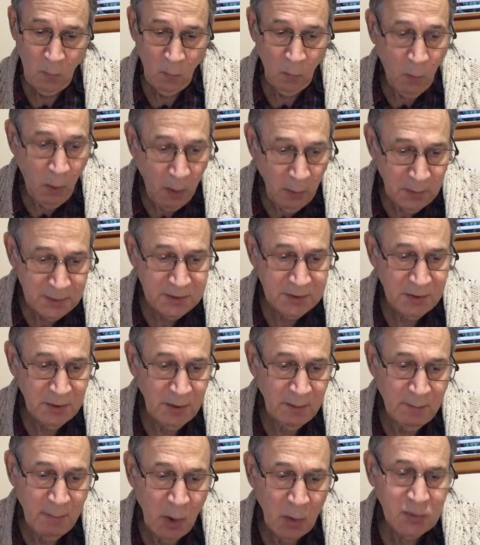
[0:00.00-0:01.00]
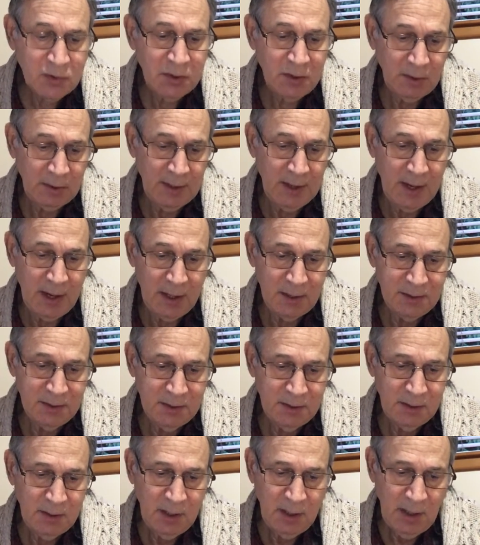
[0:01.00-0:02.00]
What was your emotional age
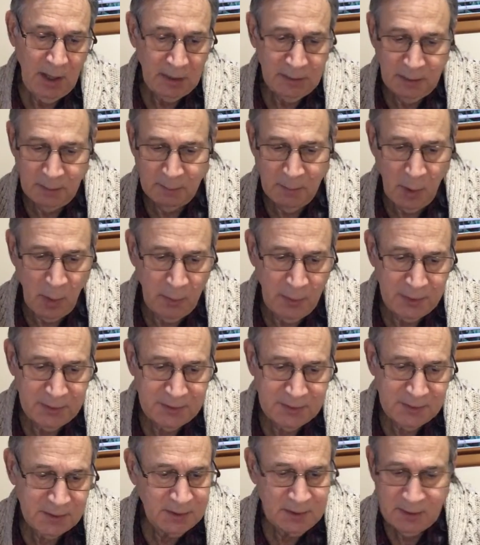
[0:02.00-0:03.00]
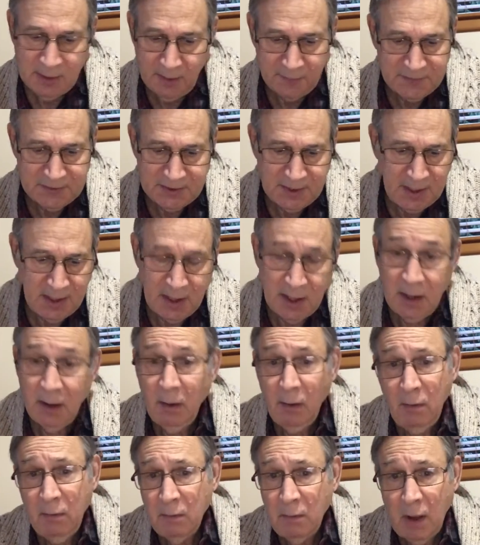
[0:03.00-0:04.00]
at the moments of saying,
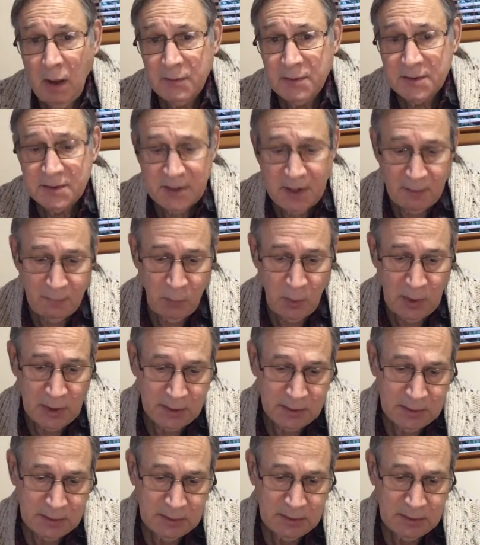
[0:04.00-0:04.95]
oh, I'll just have one?